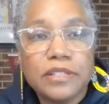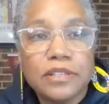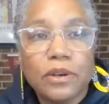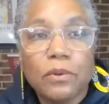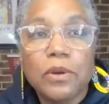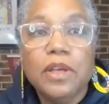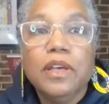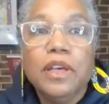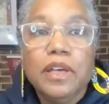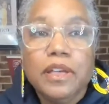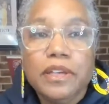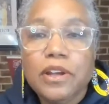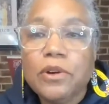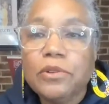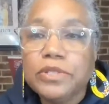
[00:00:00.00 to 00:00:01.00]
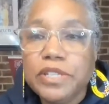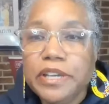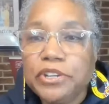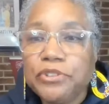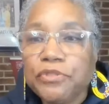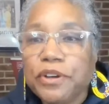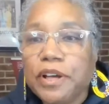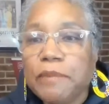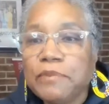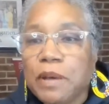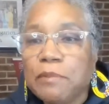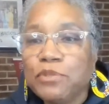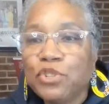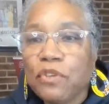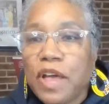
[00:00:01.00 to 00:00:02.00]
So, Deandra,
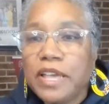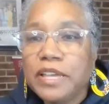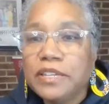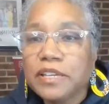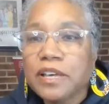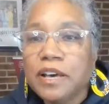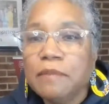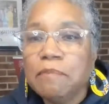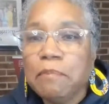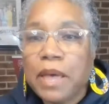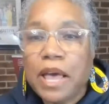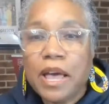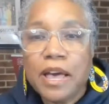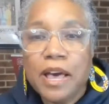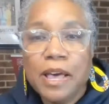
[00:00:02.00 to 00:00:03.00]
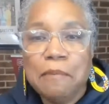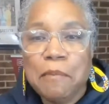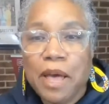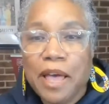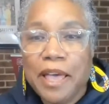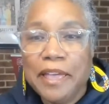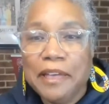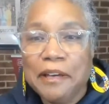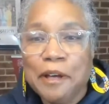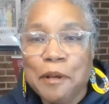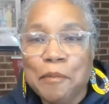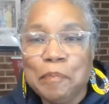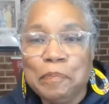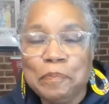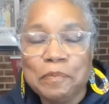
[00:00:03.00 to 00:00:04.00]
I'm trying to cut back on my
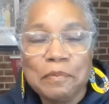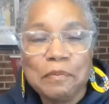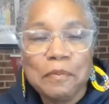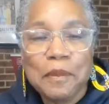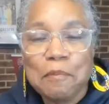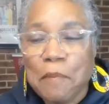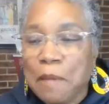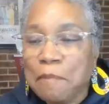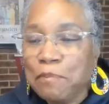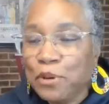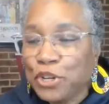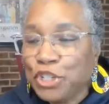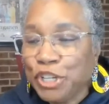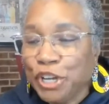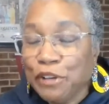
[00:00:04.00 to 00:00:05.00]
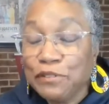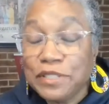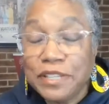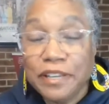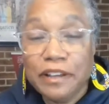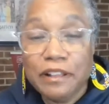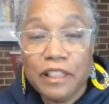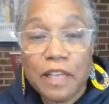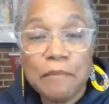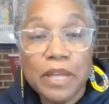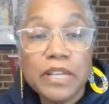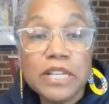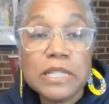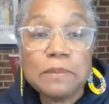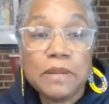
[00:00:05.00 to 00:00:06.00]
my bookshelves here. Like my
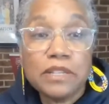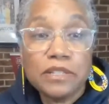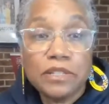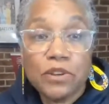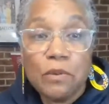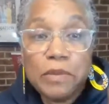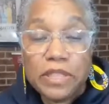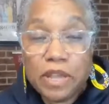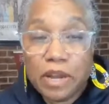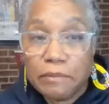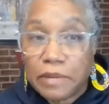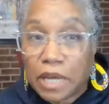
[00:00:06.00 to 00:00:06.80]
husband has told me that I'm